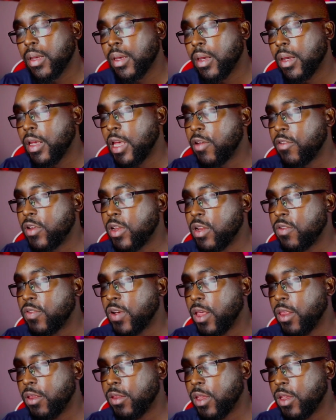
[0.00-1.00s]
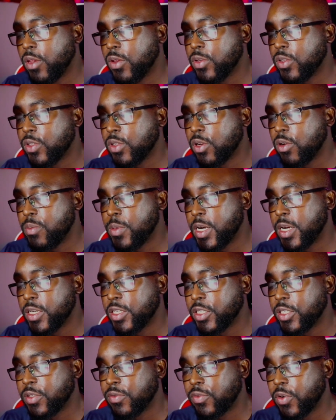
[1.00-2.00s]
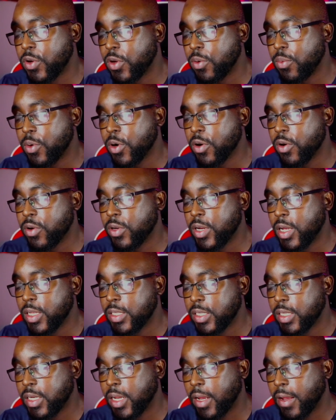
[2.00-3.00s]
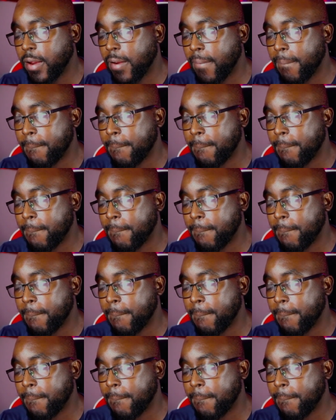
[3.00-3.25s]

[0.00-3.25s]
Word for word: Heavenly Father, thank you so much for your word today.